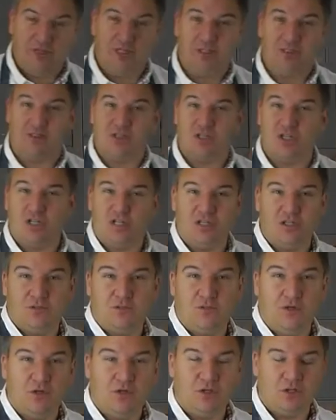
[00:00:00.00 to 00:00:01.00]
a little cheats
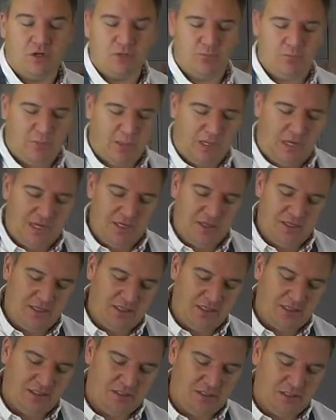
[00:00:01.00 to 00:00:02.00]
version, but I
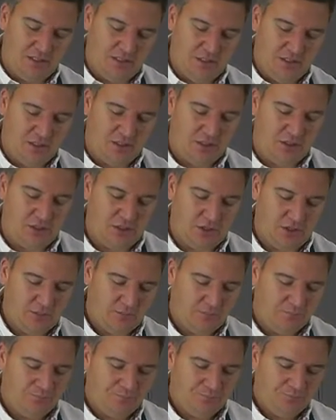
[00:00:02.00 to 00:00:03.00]
think it's delicious.
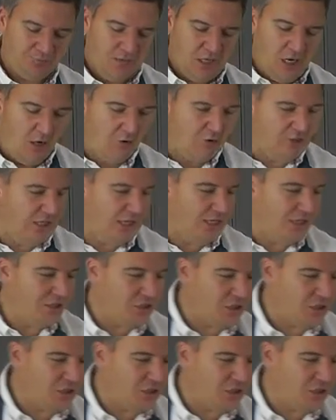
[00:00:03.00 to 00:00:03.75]
Okay,